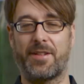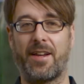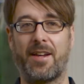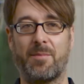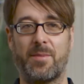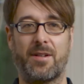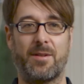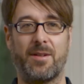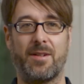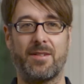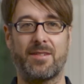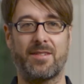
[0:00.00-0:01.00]
thing
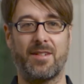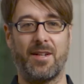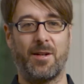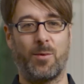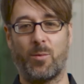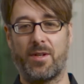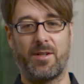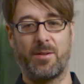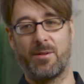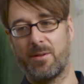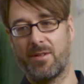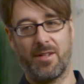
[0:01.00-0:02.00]
because when
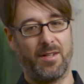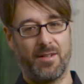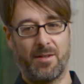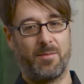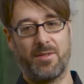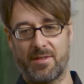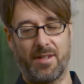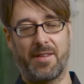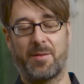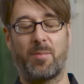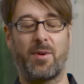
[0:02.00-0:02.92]
you start the